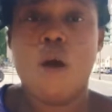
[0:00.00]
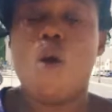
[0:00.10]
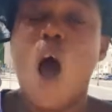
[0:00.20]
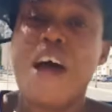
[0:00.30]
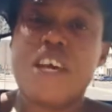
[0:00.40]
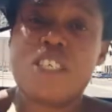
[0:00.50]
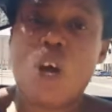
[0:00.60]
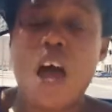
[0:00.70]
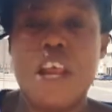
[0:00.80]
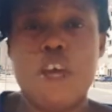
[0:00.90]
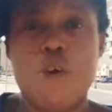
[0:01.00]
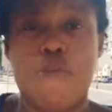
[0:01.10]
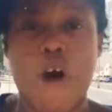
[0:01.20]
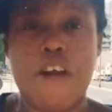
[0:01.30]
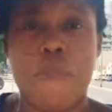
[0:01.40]
God is calling you
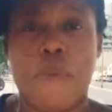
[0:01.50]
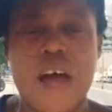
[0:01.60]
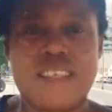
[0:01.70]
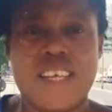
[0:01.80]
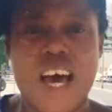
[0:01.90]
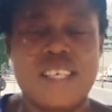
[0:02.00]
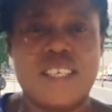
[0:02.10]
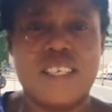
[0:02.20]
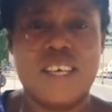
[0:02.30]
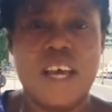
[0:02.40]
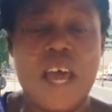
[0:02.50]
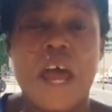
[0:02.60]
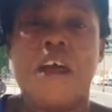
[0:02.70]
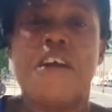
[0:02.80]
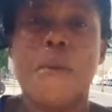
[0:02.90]
for repentance.
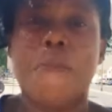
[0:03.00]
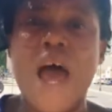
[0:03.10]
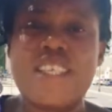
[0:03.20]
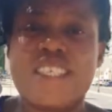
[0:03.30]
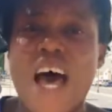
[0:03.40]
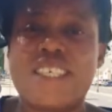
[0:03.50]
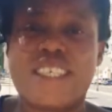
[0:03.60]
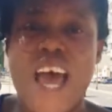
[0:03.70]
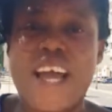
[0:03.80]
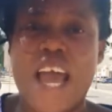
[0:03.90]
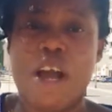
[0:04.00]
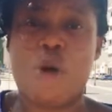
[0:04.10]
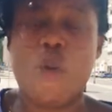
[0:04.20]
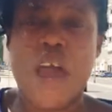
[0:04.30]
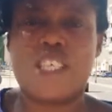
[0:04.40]
Repentance takes a
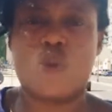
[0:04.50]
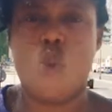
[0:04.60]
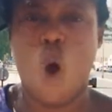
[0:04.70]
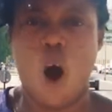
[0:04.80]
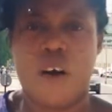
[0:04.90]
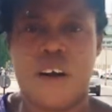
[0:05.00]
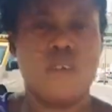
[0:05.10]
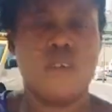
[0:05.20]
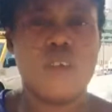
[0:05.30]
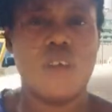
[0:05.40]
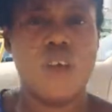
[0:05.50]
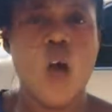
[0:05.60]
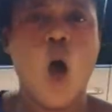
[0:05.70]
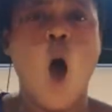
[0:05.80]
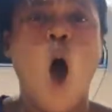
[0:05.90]
great work.
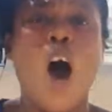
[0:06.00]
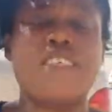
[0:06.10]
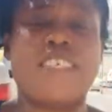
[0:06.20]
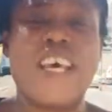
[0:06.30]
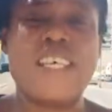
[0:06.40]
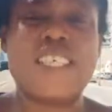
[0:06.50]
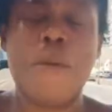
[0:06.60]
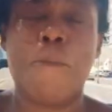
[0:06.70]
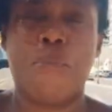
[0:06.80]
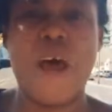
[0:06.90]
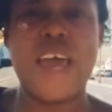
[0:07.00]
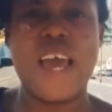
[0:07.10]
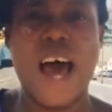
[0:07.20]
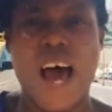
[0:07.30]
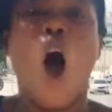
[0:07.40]
Unceasing
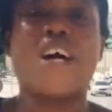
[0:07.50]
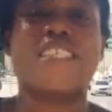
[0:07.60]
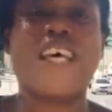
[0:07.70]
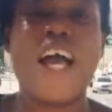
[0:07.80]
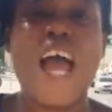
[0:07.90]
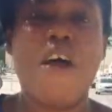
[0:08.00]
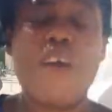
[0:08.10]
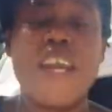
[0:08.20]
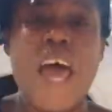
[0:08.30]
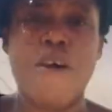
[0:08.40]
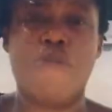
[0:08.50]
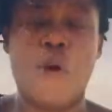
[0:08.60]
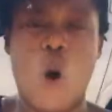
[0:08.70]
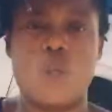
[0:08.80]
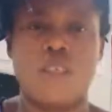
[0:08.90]
prayer, untiring
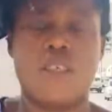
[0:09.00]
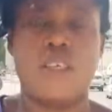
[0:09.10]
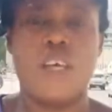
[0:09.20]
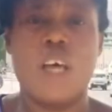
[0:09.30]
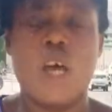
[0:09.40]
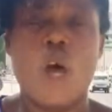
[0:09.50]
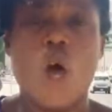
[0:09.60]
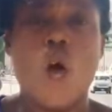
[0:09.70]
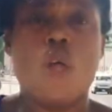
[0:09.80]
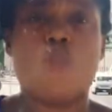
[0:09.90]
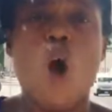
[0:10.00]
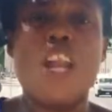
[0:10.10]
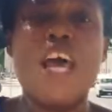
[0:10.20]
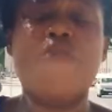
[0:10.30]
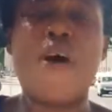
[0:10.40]
efforts to
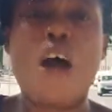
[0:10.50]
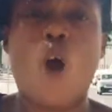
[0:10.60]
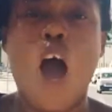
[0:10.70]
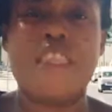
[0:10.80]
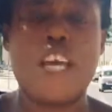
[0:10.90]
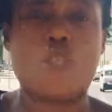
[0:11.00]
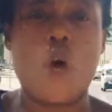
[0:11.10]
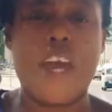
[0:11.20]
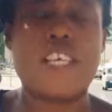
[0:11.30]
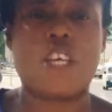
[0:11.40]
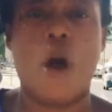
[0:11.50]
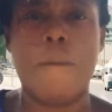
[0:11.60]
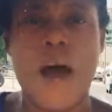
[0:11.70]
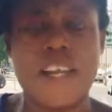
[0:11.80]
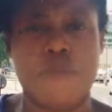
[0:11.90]
live according to his
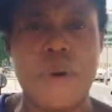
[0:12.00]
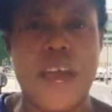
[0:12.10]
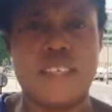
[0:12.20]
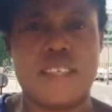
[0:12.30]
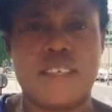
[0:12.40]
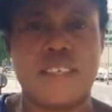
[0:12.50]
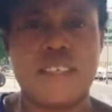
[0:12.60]
commandments.